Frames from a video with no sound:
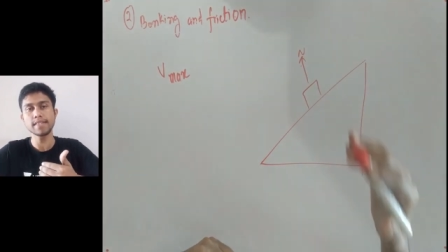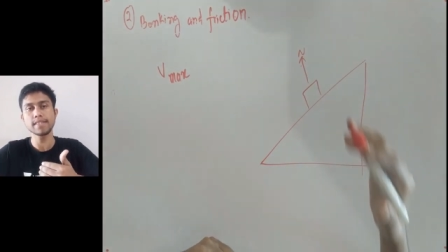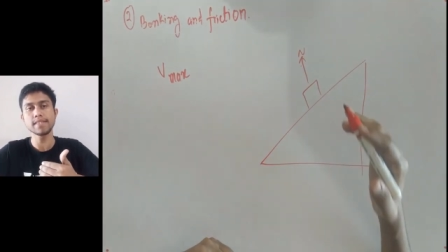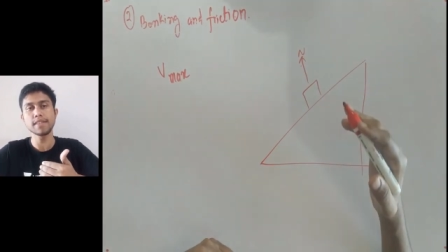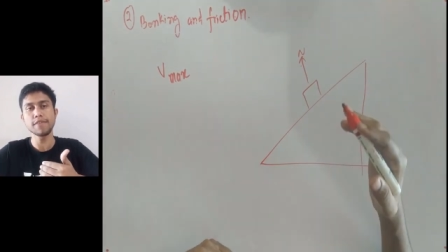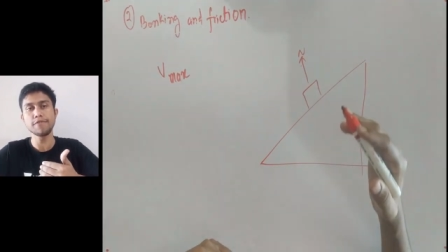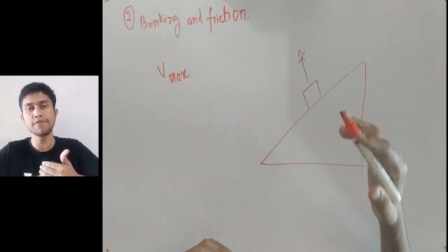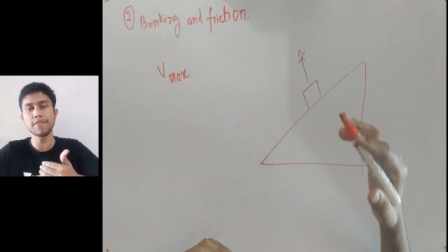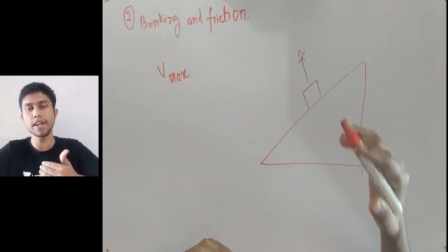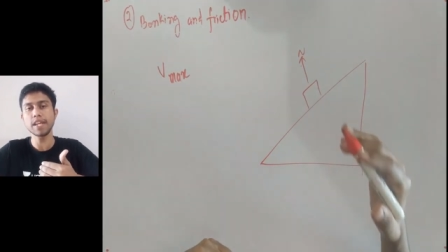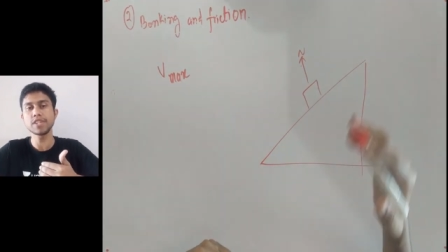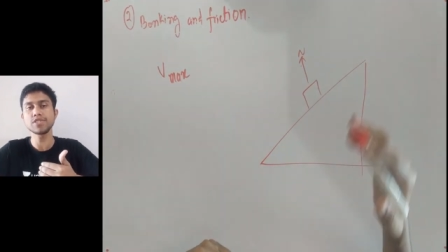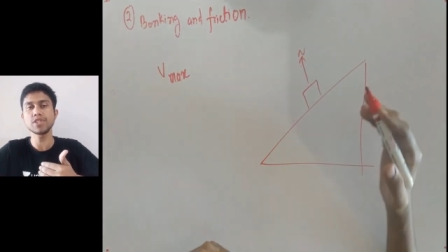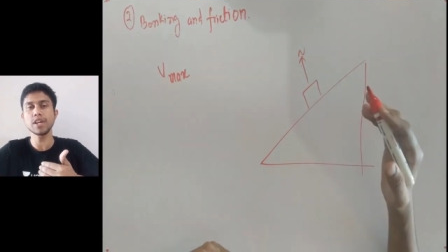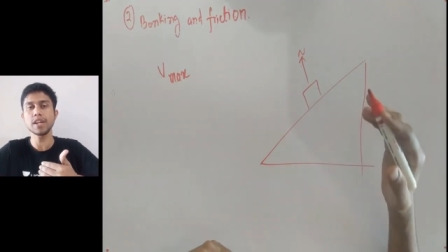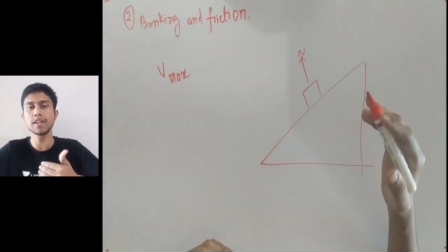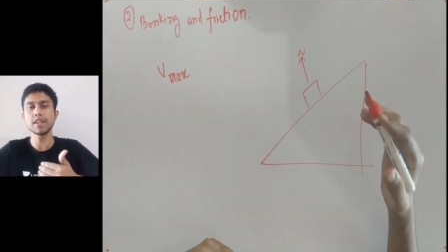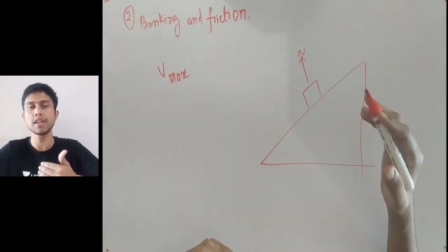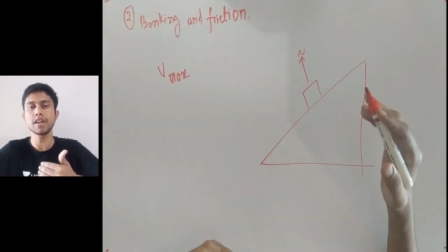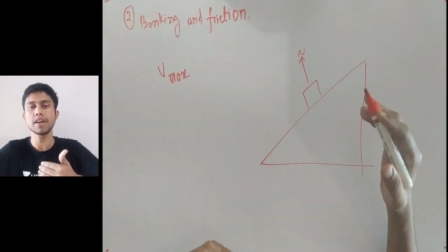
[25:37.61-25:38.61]
Hence, the
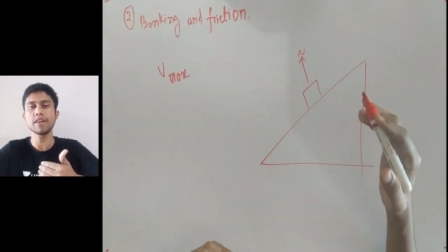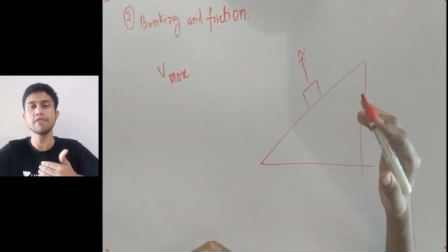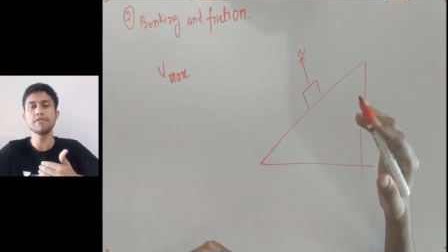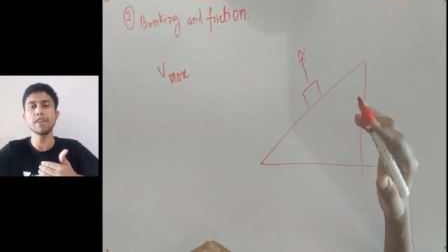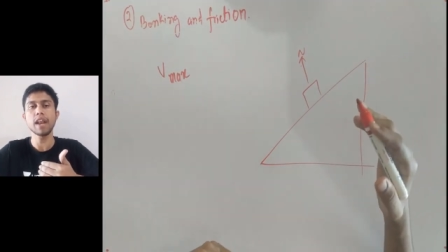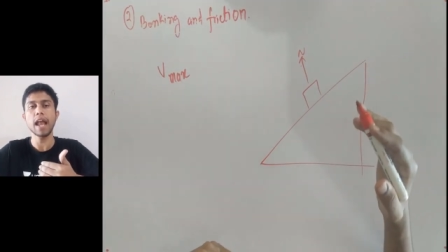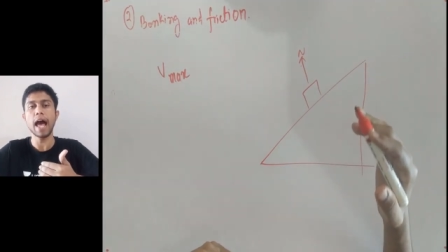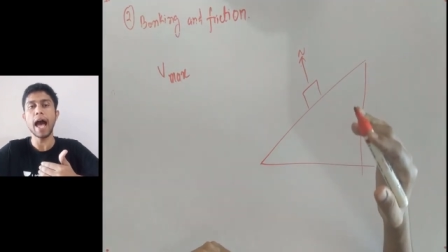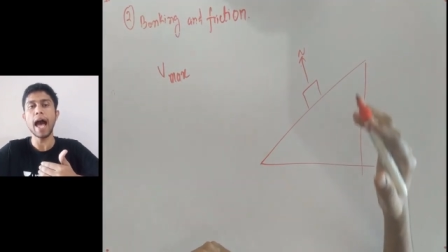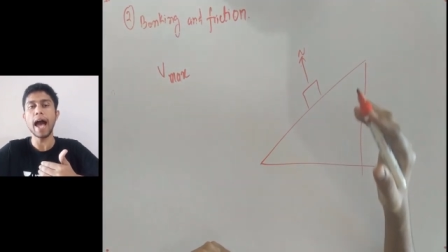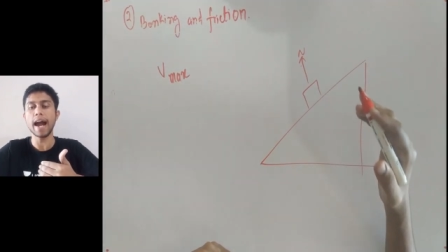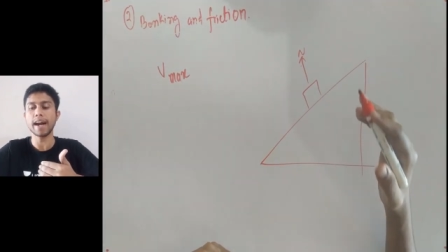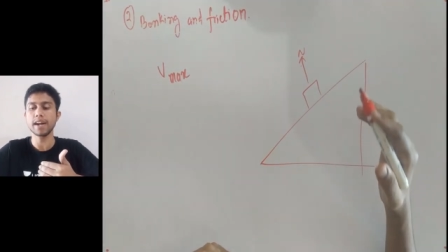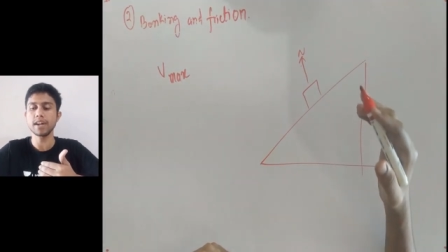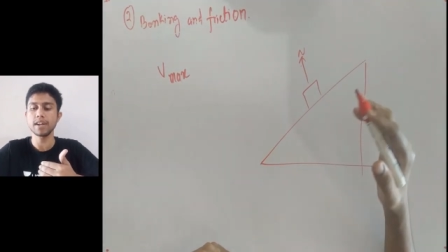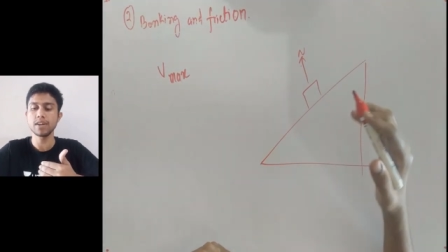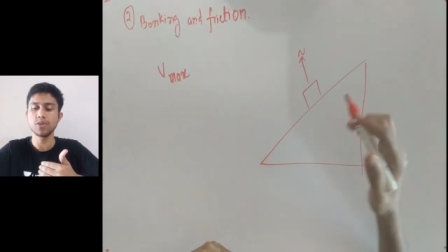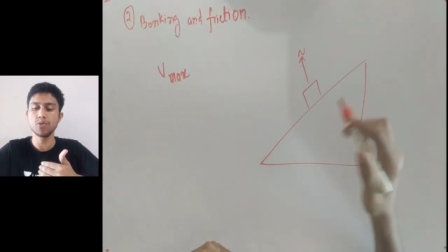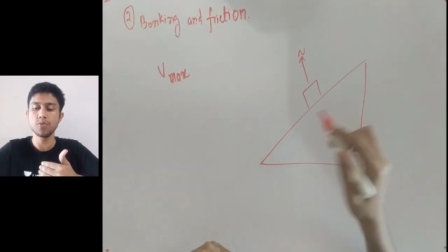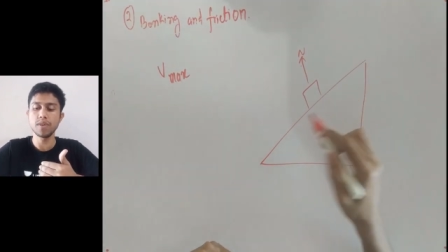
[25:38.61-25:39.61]
friction will
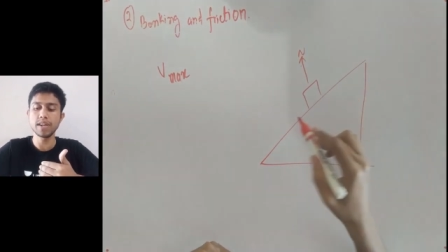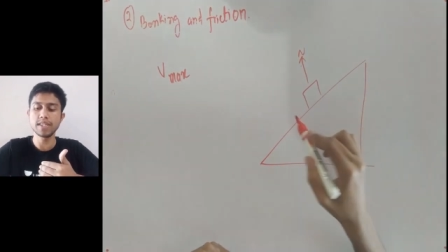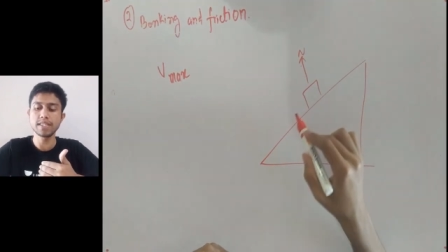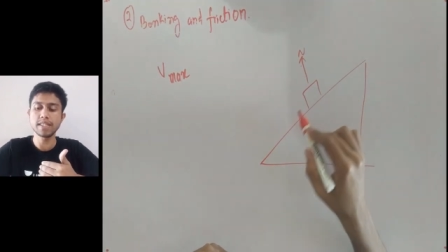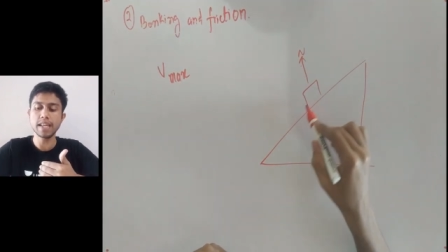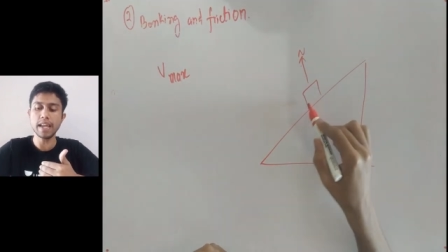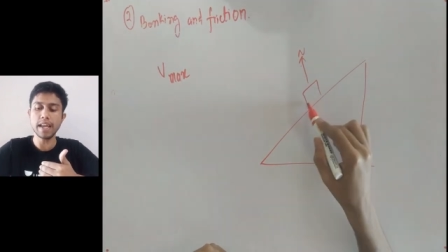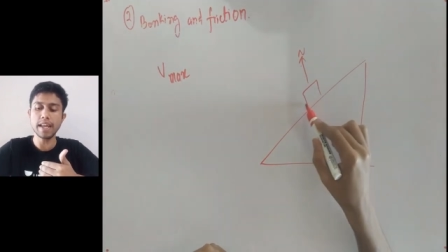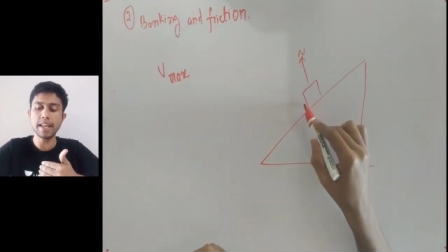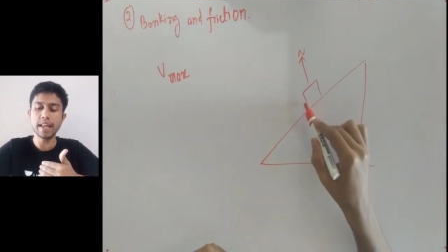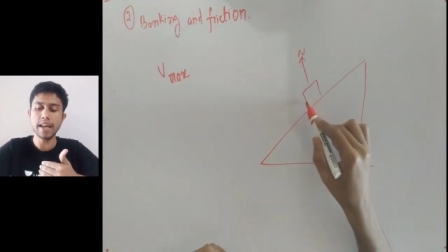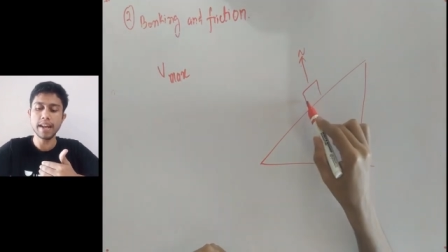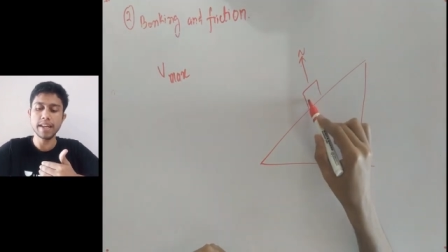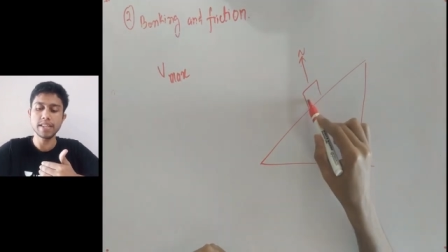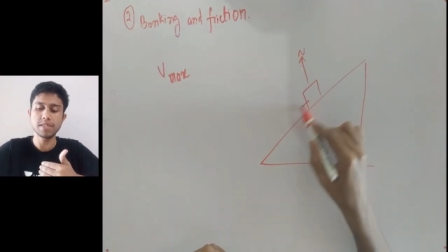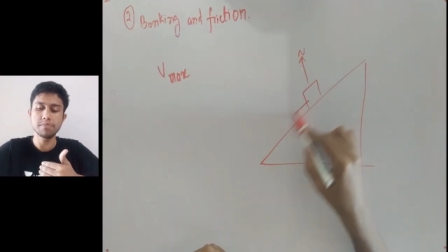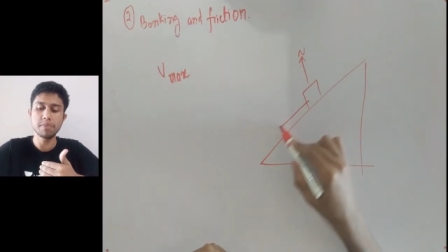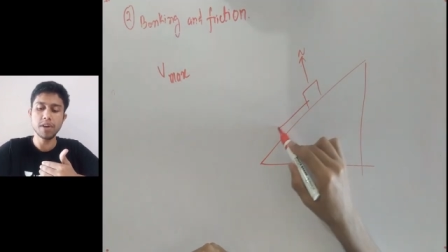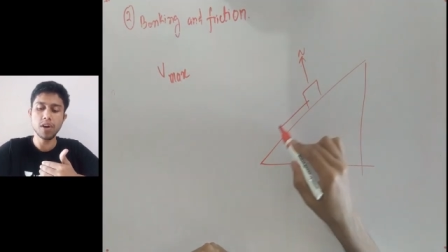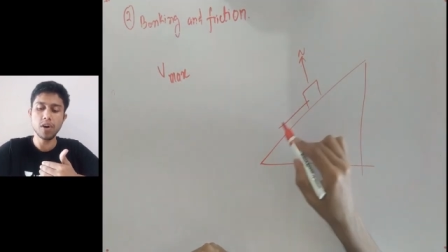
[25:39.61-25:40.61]
act towards the
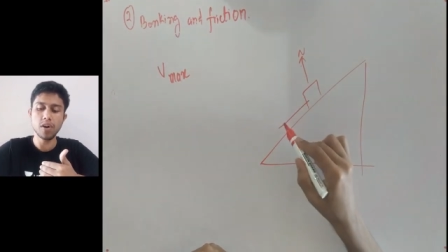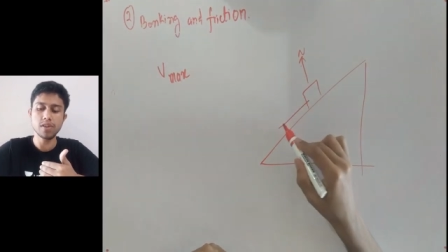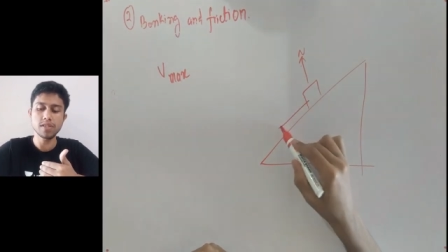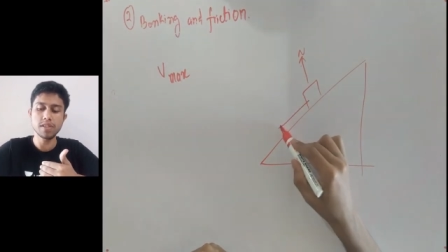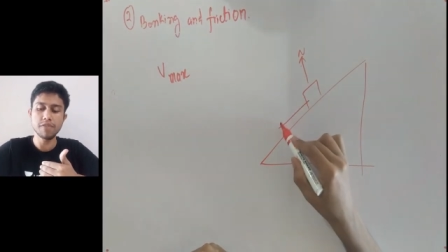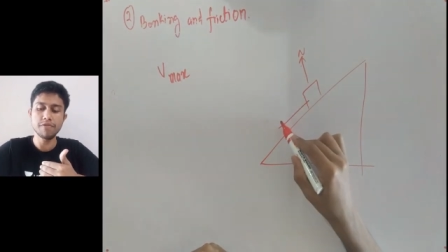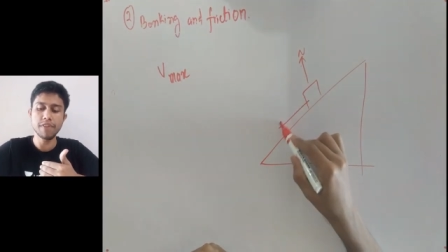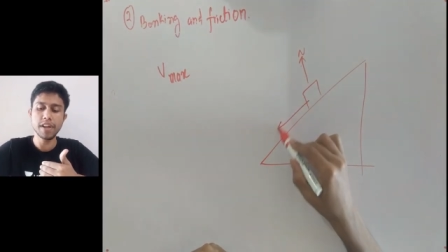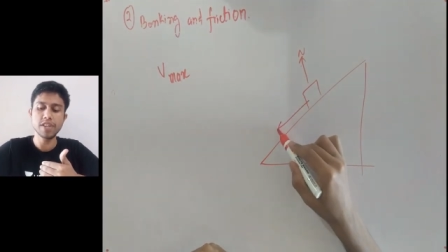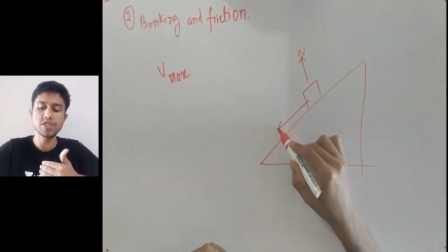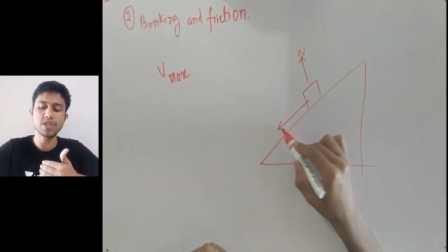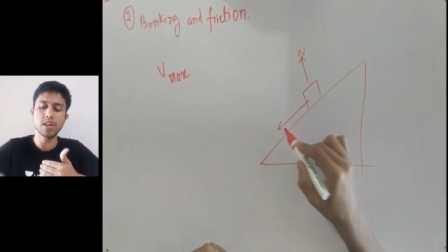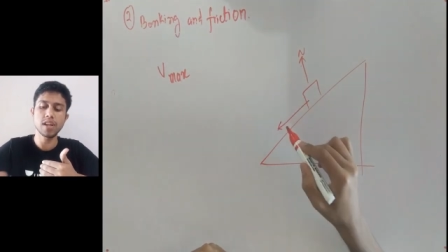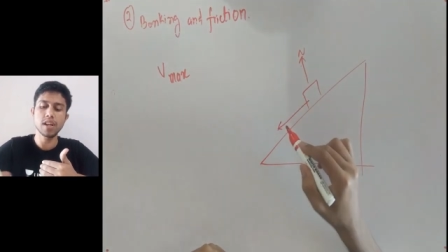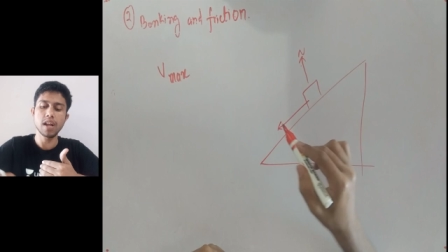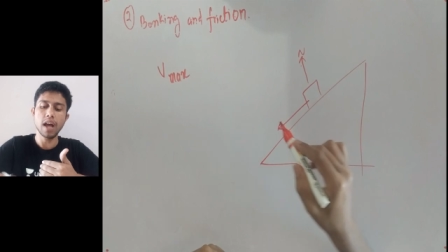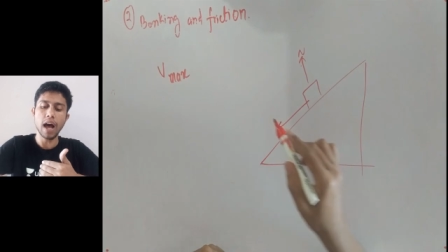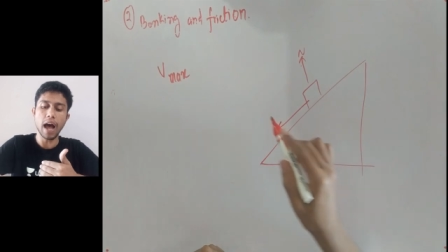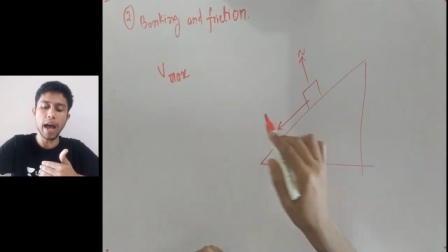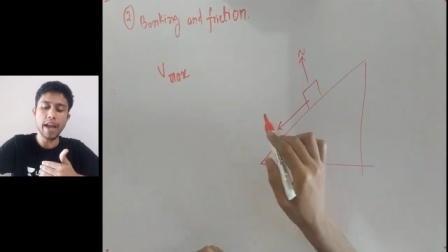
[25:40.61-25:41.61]
inner edge, because the
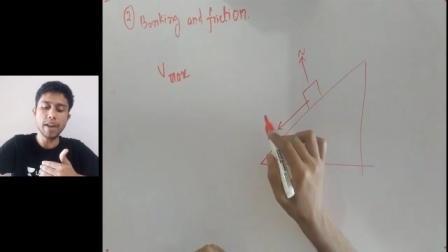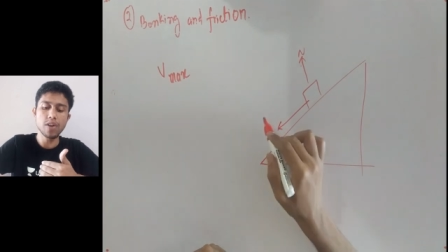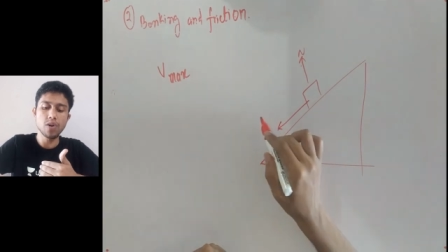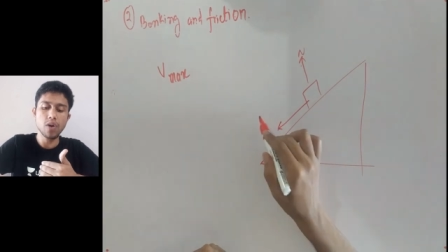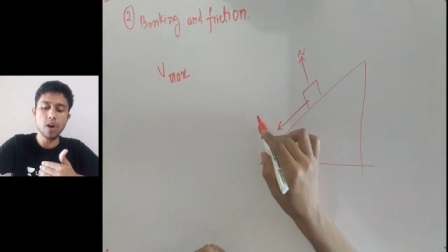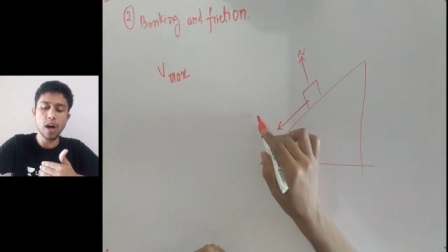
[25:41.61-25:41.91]
friction,